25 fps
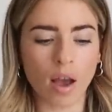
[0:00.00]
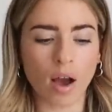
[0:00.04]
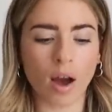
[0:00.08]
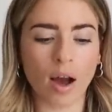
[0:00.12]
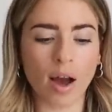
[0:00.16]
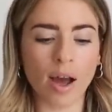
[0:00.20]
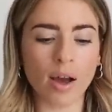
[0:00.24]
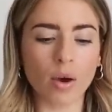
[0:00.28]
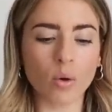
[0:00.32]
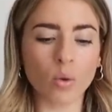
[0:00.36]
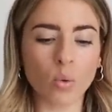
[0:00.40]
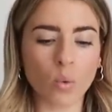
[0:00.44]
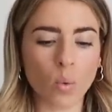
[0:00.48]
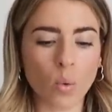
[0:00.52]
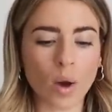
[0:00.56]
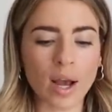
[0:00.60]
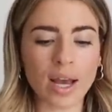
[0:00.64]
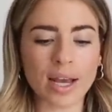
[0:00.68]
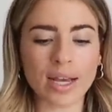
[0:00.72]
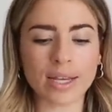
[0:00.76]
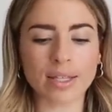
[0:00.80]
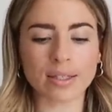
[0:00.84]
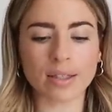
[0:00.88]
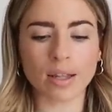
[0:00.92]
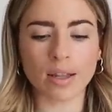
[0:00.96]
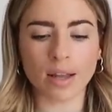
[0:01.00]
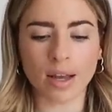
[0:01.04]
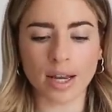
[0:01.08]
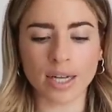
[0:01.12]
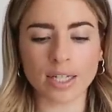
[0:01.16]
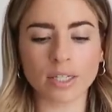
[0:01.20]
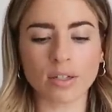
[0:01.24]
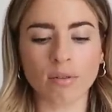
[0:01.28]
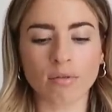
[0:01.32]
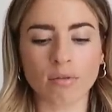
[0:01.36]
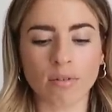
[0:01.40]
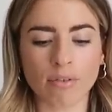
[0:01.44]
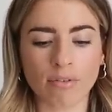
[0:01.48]
I always
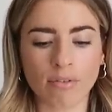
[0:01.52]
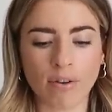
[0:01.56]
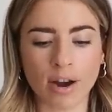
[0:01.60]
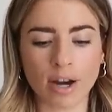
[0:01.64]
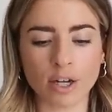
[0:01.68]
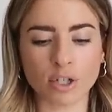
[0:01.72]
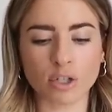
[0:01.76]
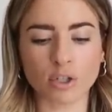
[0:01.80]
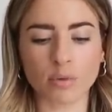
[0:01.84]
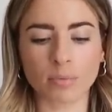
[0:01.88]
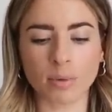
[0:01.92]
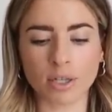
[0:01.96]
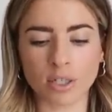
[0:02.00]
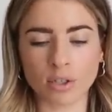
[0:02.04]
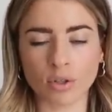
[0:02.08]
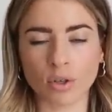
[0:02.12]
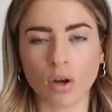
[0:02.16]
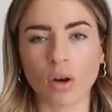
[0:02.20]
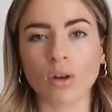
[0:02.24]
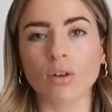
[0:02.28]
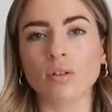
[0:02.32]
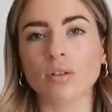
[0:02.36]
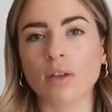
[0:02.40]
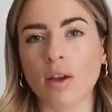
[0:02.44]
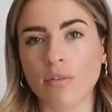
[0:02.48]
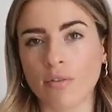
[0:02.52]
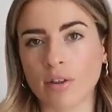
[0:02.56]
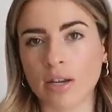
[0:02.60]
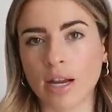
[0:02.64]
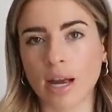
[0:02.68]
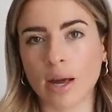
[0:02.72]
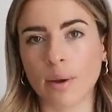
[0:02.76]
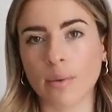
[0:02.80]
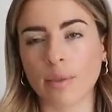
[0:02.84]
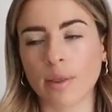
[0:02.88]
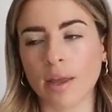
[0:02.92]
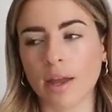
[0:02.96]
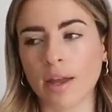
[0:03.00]
like to refresh my socks every
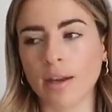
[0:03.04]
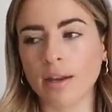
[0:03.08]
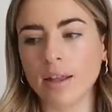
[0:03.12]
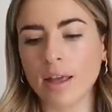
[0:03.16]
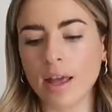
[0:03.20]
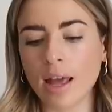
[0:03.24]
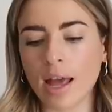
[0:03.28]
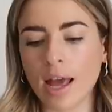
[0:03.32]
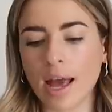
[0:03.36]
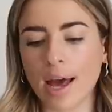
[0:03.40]
now and then.